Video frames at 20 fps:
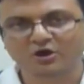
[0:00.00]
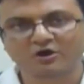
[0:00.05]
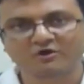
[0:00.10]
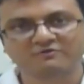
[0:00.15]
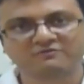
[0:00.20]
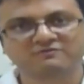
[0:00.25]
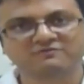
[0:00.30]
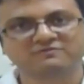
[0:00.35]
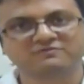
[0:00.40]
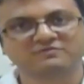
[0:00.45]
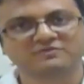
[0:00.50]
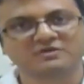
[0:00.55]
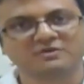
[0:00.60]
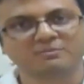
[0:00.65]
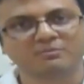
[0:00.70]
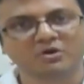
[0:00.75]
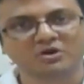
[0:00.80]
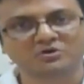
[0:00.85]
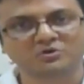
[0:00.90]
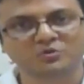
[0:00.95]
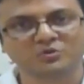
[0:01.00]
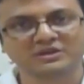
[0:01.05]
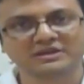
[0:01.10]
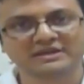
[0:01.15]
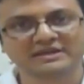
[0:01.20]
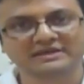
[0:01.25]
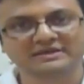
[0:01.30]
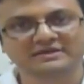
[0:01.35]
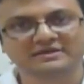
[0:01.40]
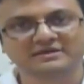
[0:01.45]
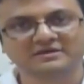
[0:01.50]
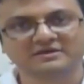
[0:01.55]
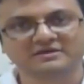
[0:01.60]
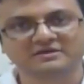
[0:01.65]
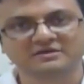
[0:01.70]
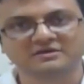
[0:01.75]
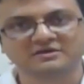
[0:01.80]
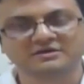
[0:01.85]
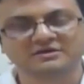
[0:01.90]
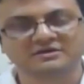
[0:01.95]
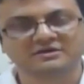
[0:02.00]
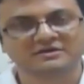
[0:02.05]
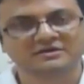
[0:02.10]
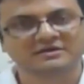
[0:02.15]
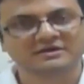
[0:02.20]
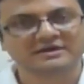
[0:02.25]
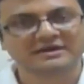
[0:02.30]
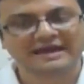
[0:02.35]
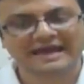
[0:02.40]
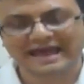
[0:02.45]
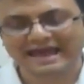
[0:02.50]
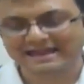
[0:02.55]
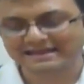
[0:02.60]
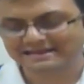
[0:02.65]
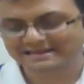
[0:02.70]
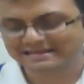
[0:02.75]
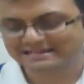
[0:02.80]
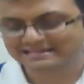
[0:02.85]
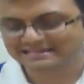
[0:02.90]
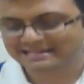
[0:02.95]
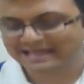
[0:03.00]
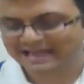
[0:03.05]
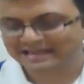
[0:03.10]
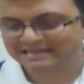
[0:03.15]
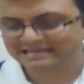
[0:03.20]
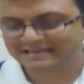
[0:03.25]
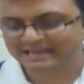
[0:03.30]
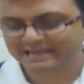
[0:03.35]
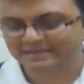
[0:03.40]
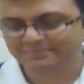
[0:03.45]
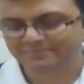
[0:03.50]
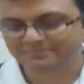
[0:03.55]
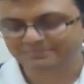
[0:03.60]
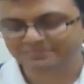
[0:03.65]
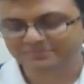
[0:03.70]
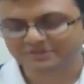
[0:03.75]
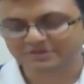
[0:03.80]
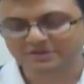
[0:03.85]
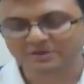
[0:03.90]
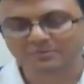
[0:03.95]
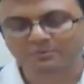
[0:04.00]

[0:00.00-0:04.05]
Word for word: of Botvinnik, and in that game,